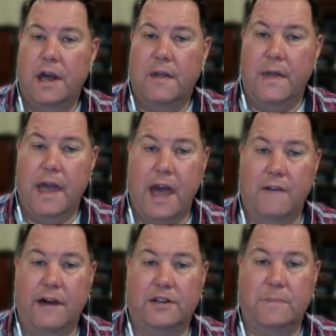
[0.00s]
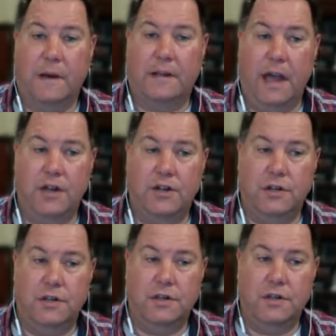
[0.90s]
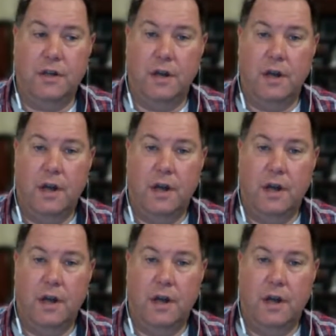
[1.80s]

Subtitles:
they have expectations